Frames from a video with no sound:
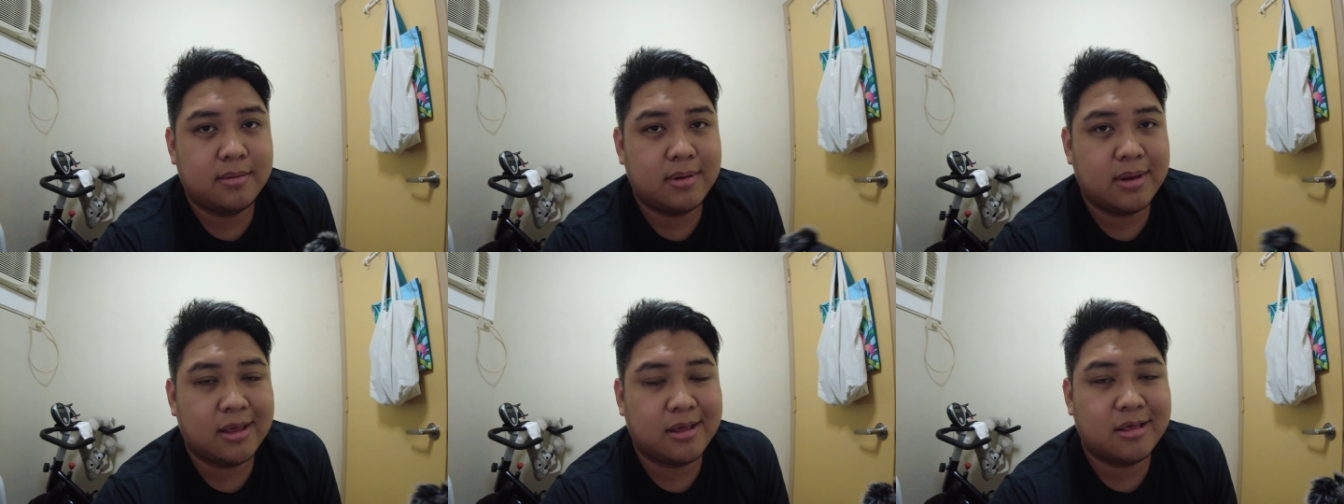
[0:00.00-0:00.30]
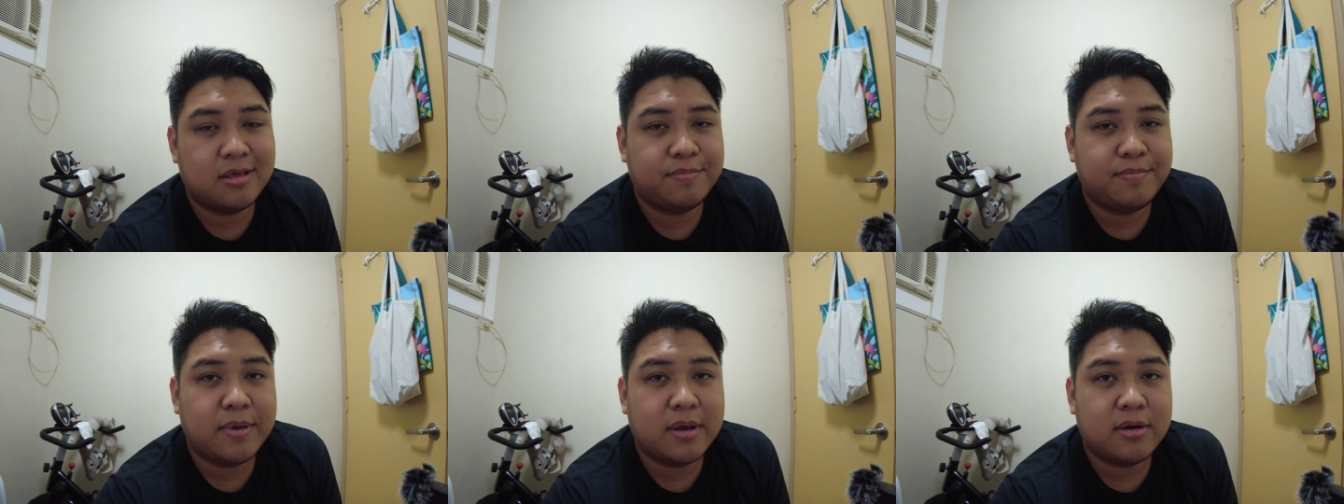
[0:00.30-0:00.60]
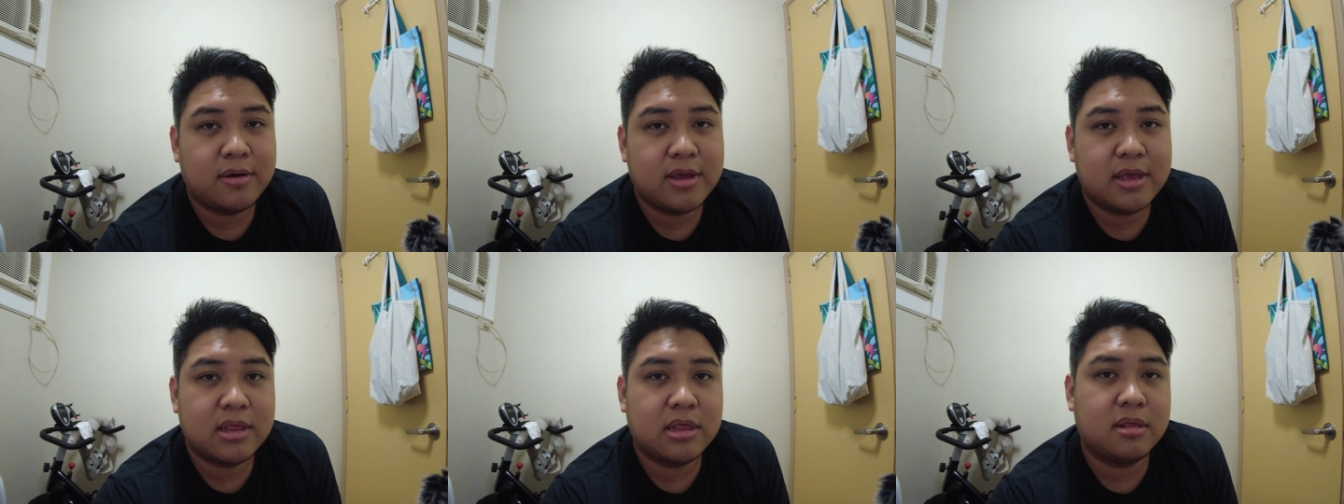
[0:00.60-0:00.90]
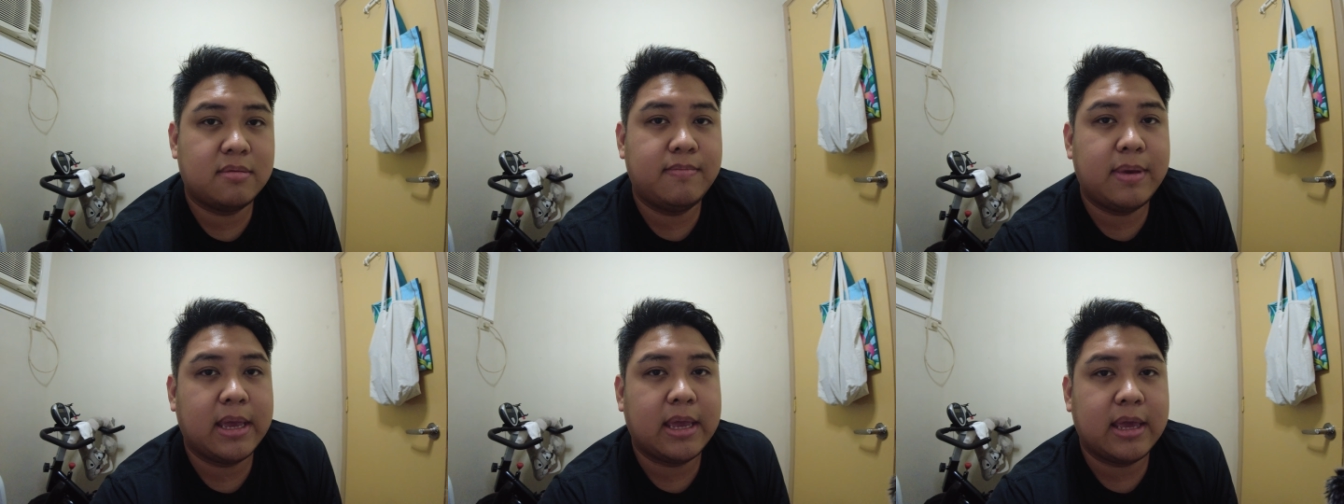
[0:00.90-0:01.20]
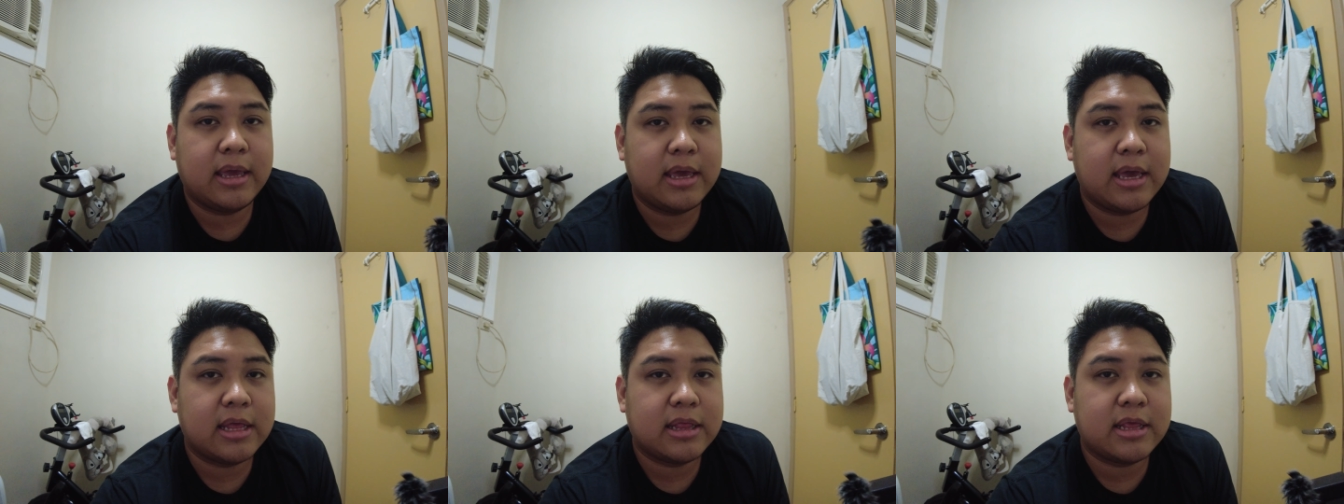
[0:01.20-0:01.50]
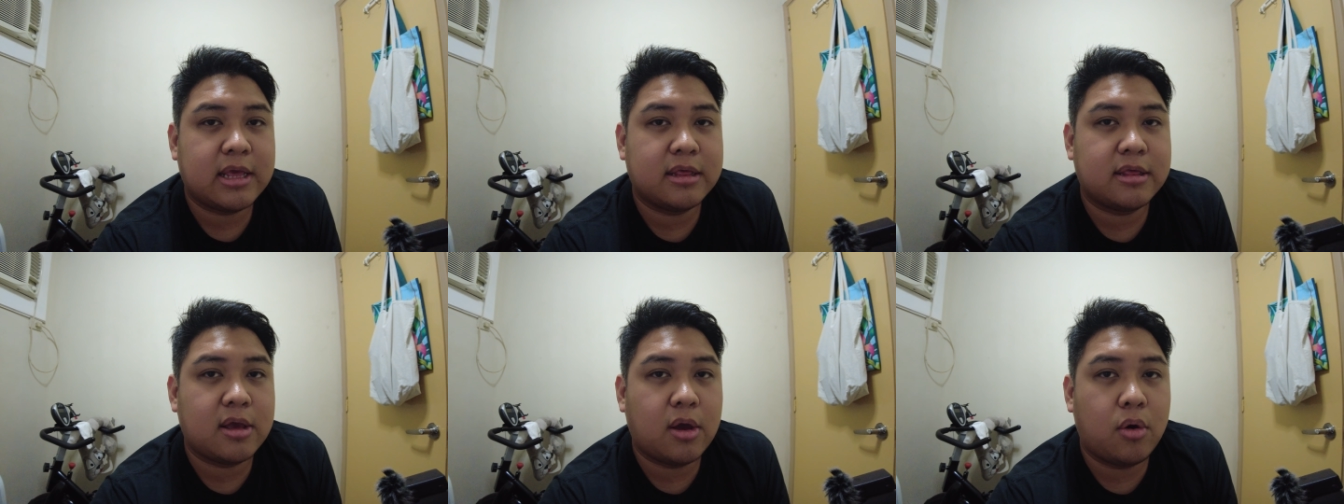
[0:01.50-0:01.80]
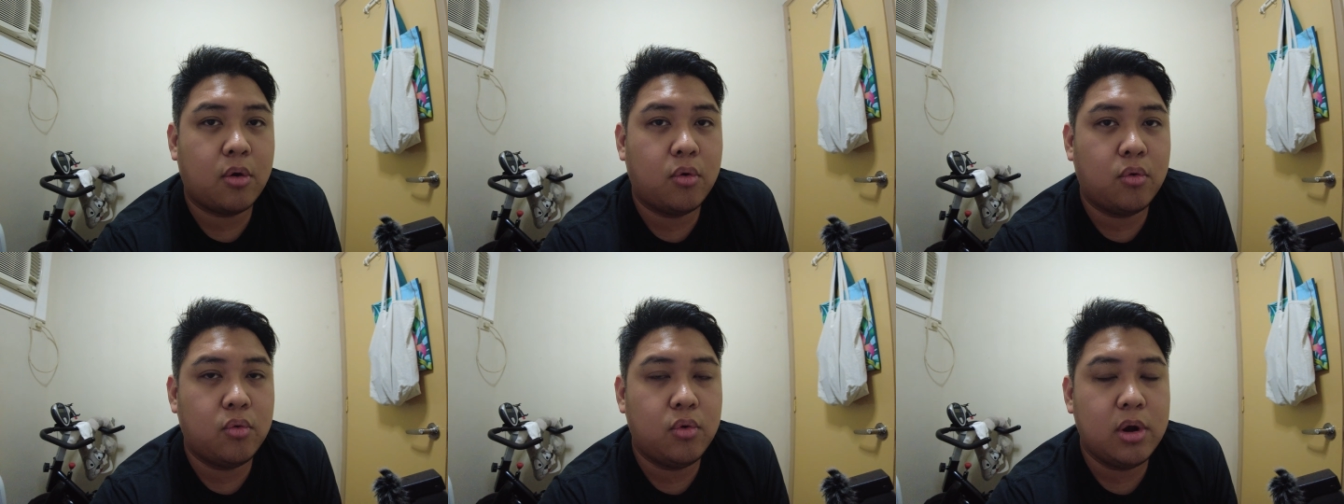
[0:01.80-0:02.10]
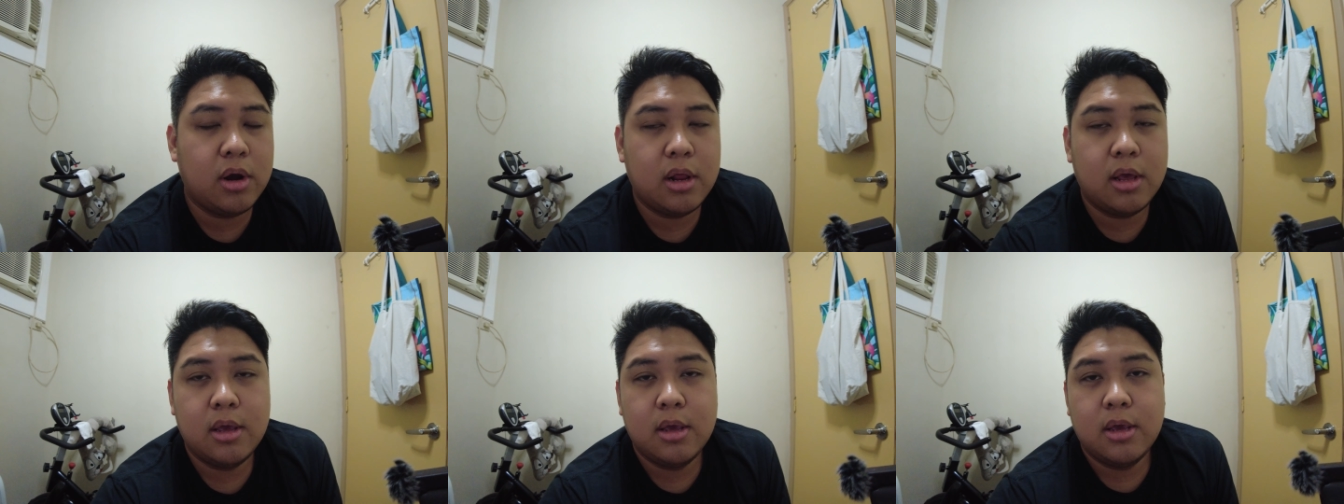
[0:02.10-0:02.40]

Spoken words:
experience Benguet as a whole,